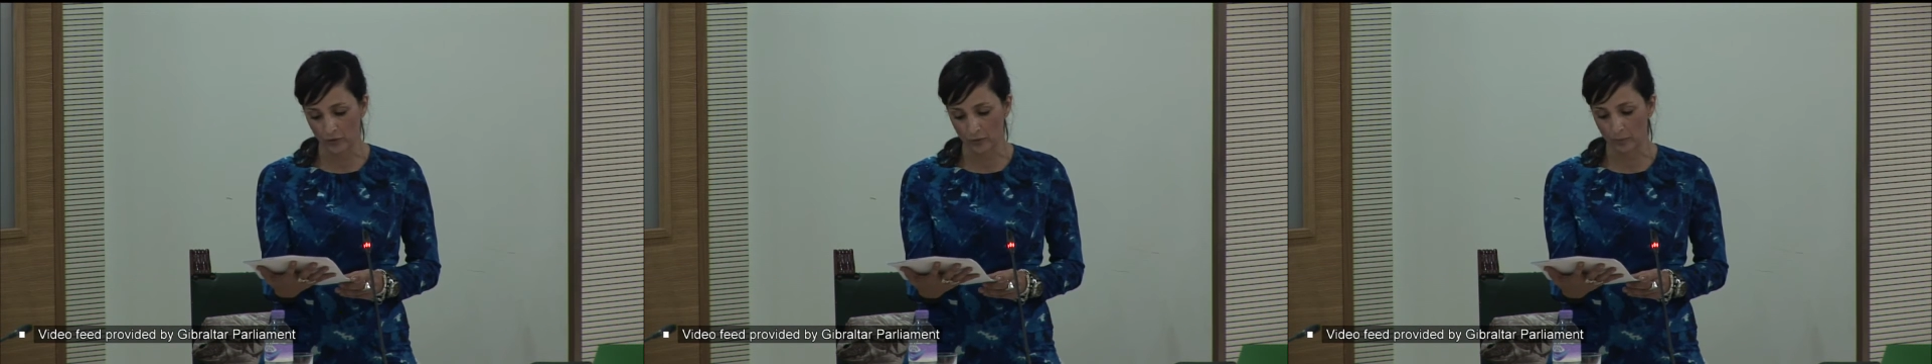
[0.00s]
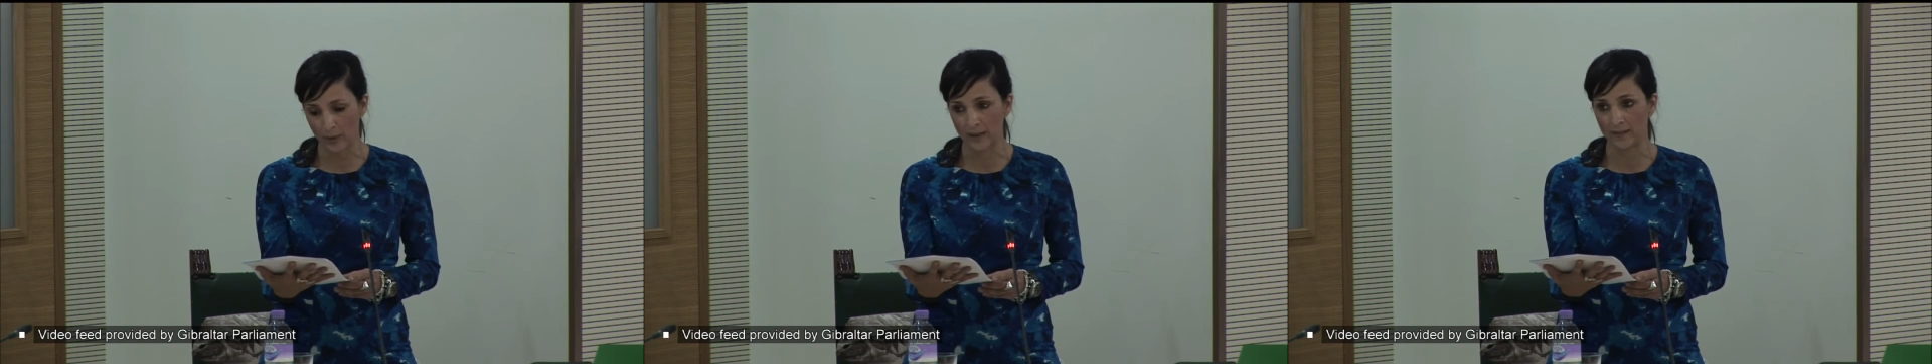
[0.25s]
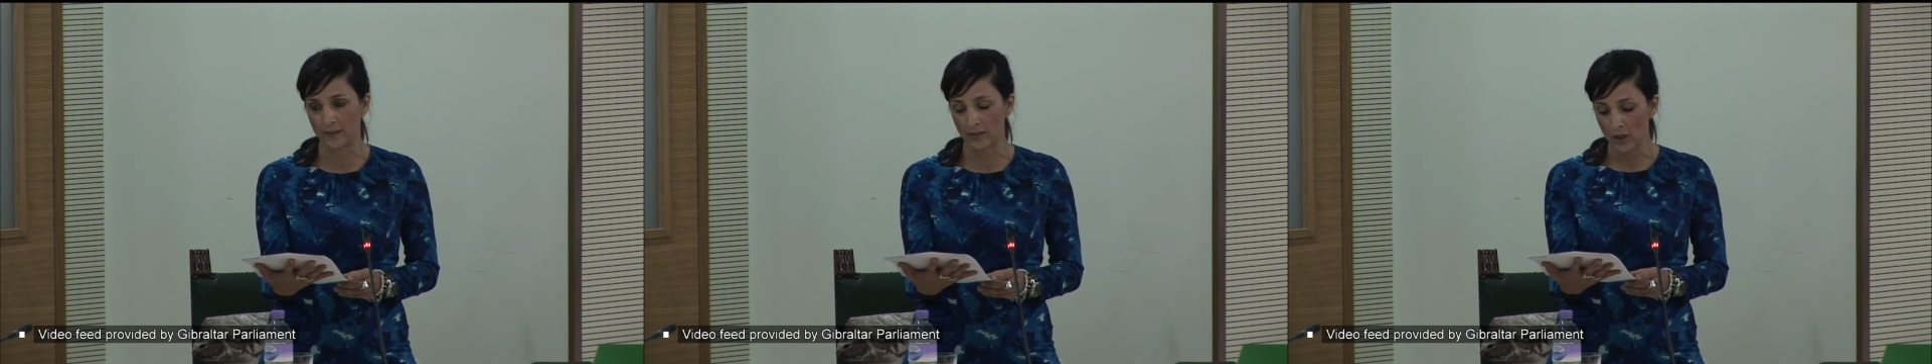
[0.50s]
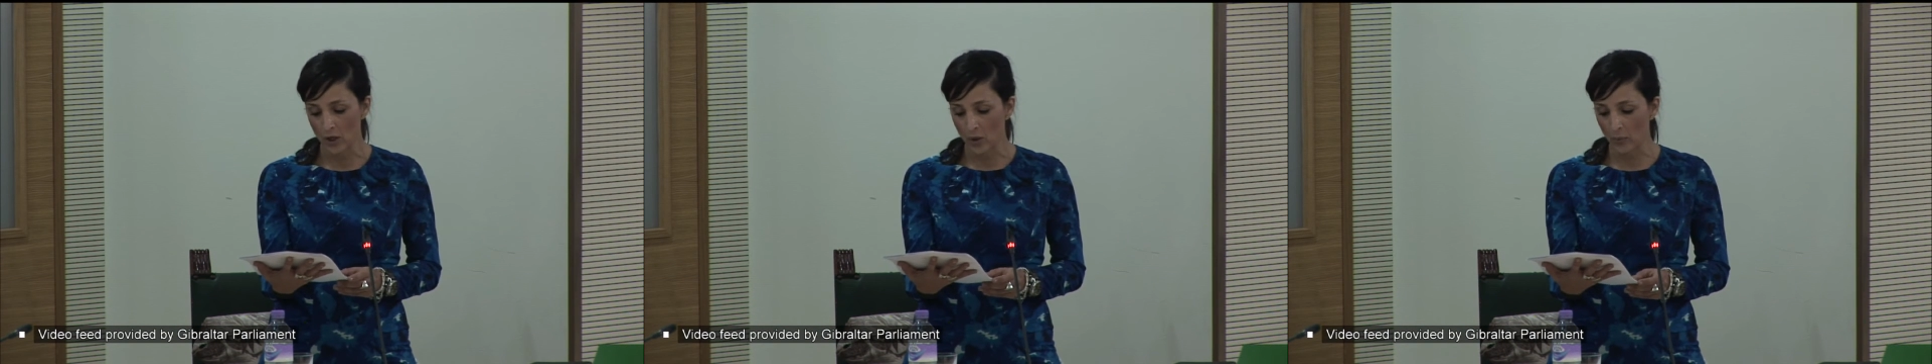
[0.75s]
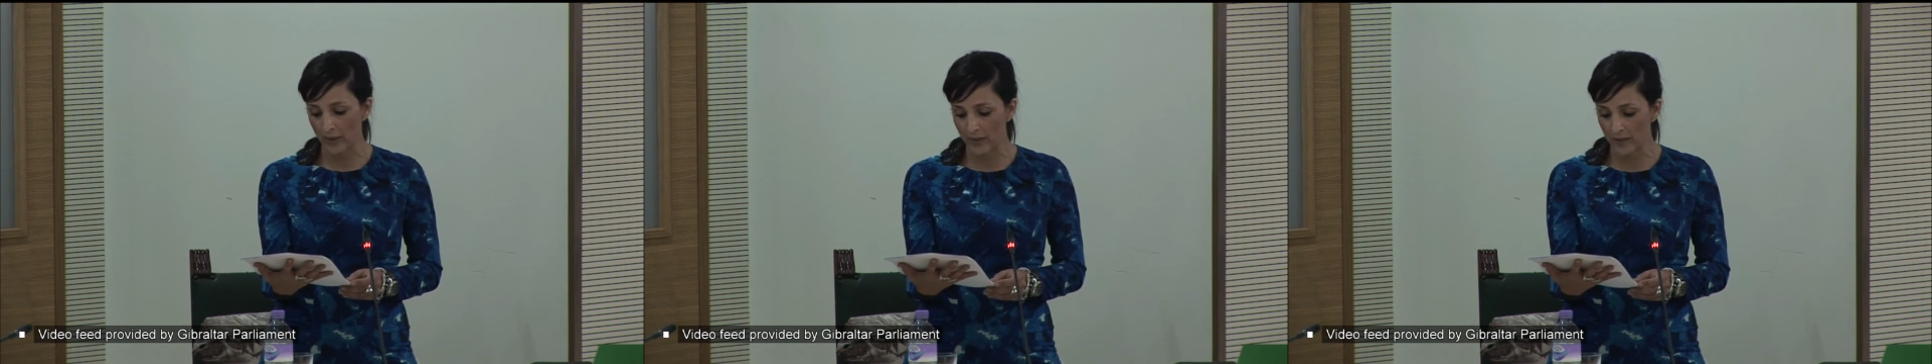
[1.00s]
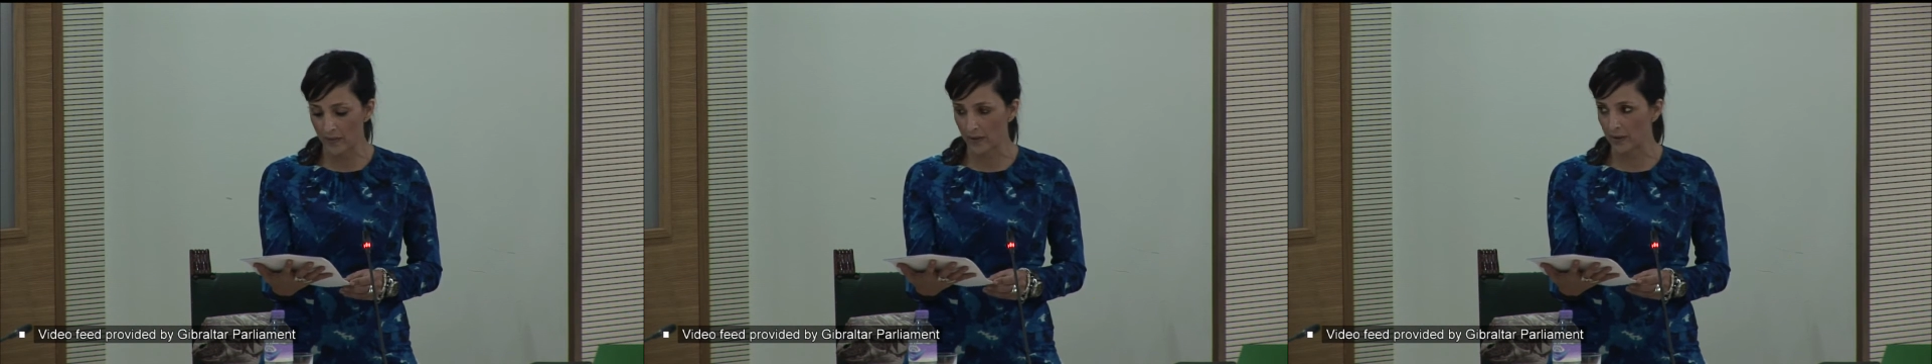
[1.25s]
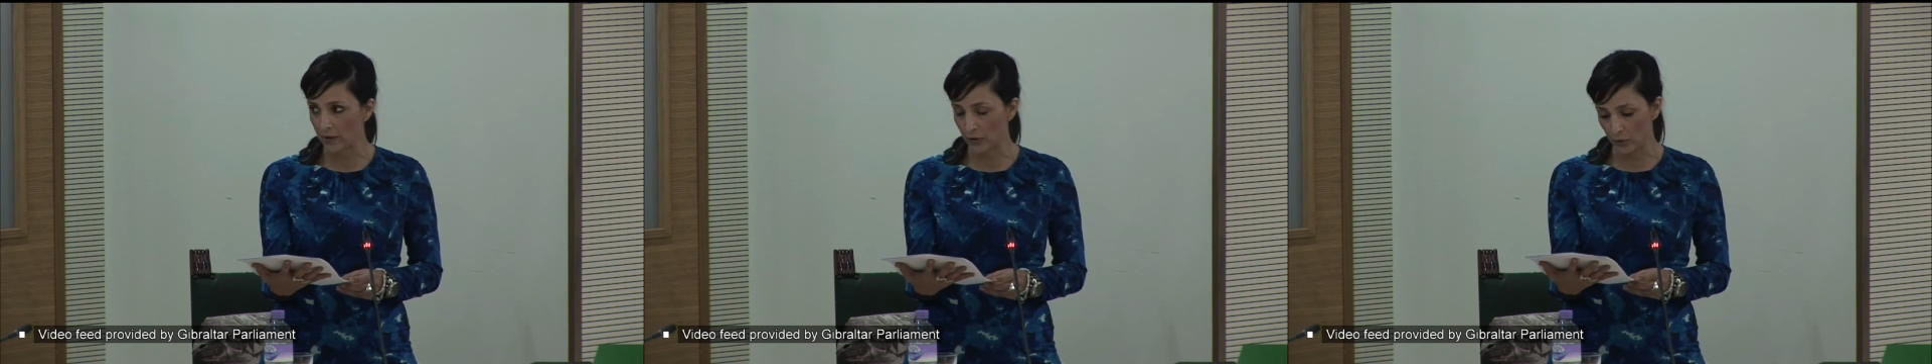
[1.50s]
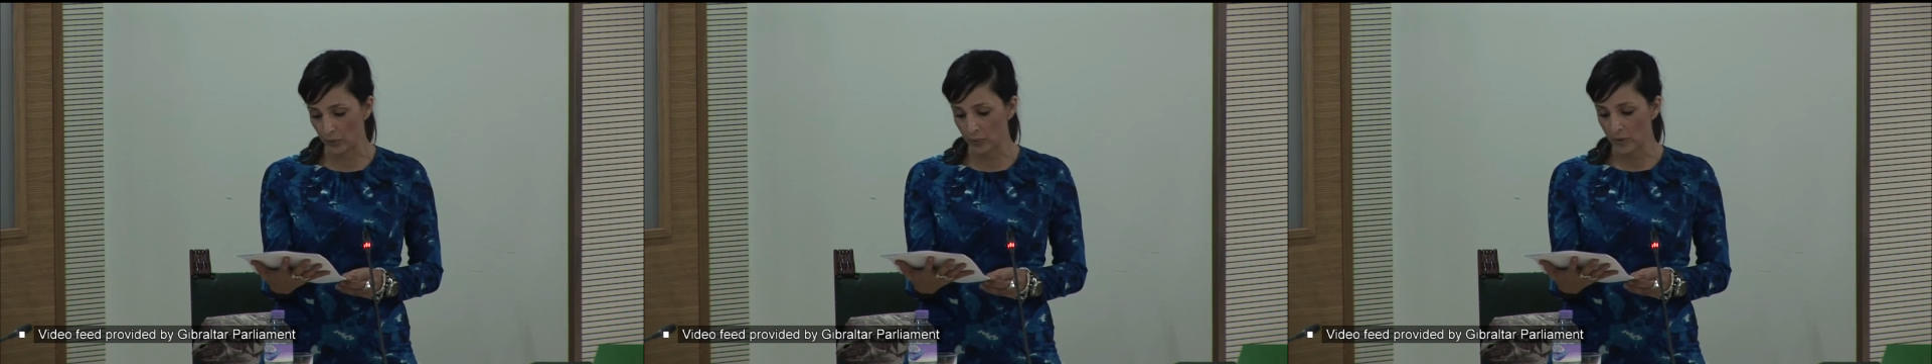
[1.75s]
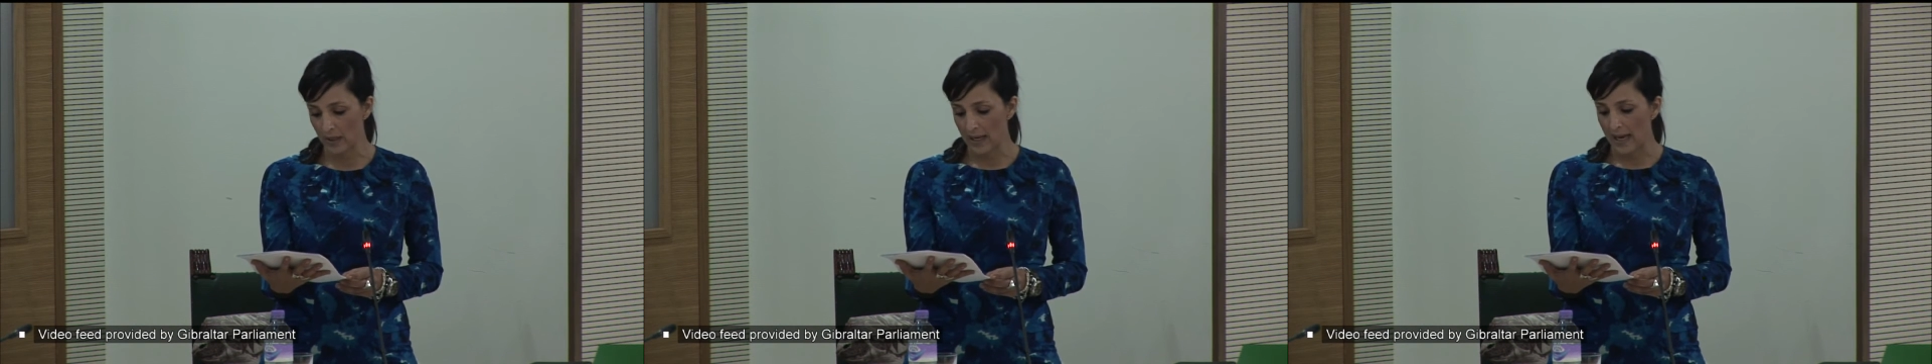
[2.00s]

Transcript: of a Brexit within the EU,